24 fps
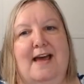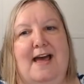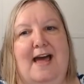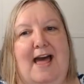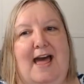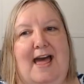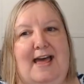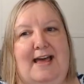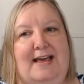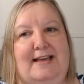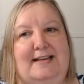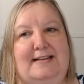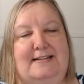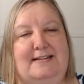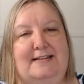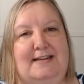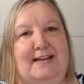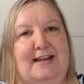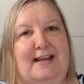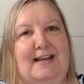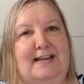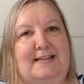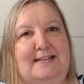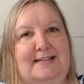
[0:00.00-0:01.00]
and
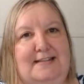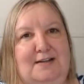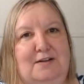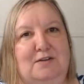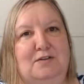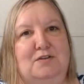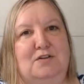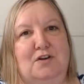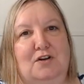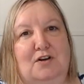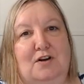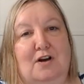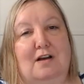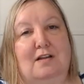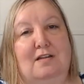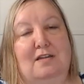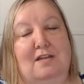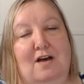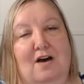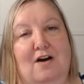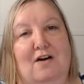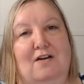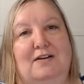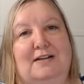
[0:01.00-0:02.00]
it still took a
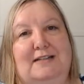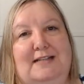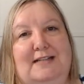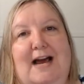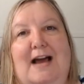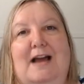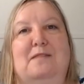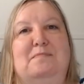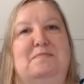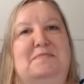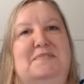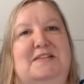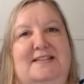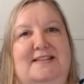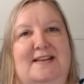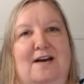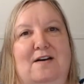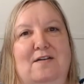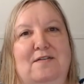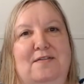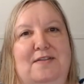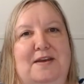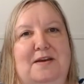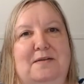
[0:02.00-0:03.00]
long time to
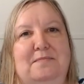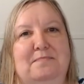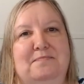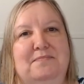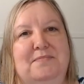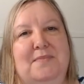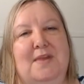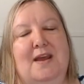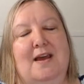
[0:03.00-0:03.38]
sell them.